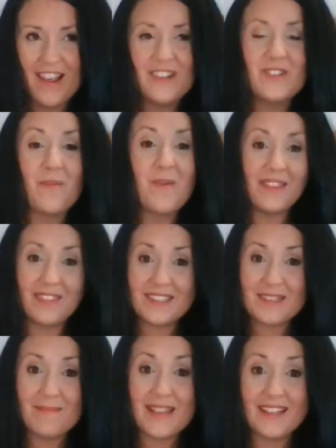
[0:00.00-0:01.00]
So what
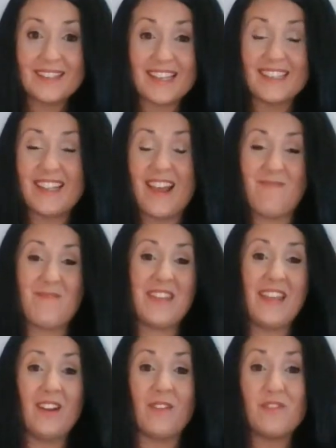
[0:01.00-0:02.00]
this means is that
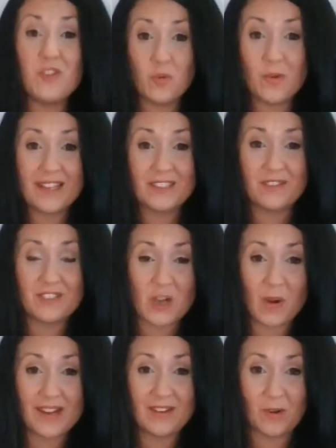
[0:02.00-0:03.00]
within a few weeks of
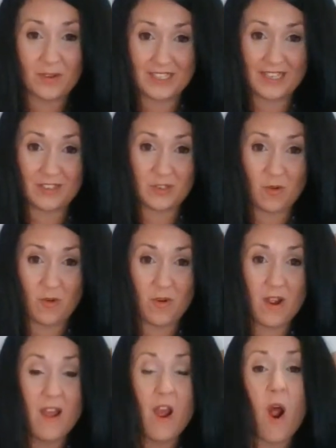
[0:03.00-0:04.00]
starting nursing school,
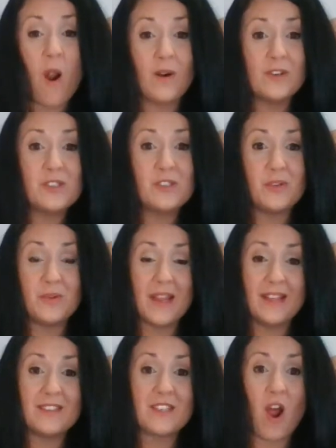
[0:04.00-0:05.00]
our
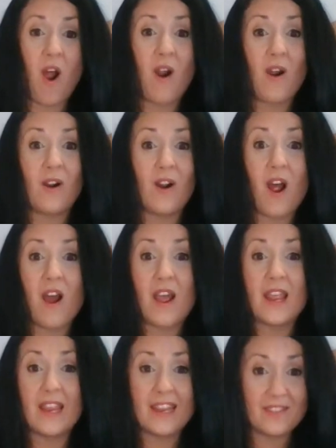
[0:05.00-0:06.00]
students are
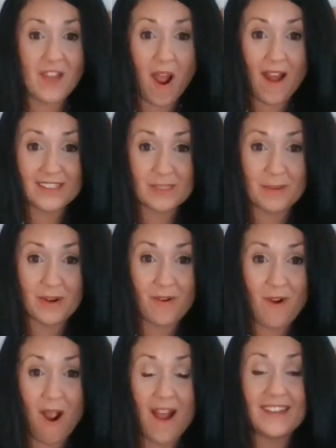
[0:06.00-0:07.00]
in the
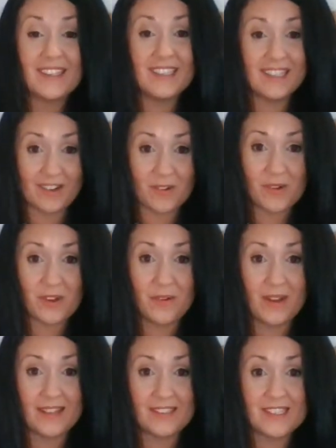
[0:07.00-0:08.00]
hospital on clinical
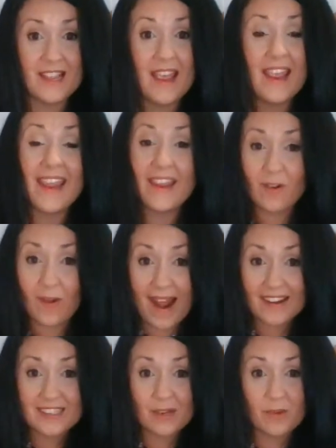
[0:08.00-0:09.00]
units,
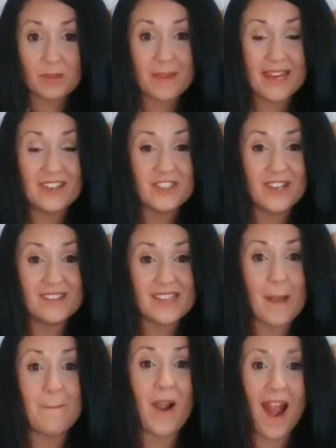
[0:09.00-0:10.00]
interacting with patients
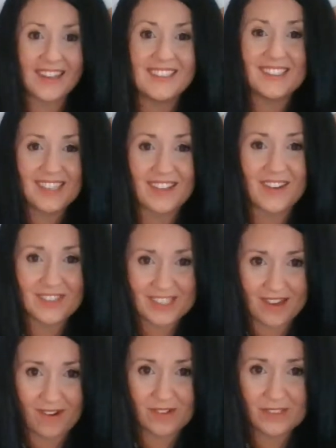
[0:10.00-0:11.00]
and practicing their
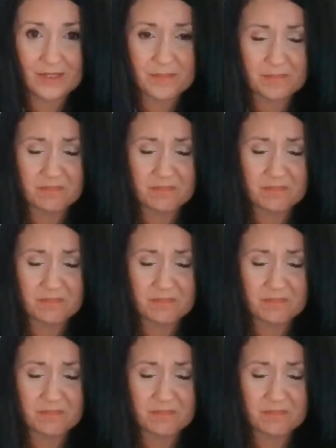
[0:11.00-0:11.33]
skills.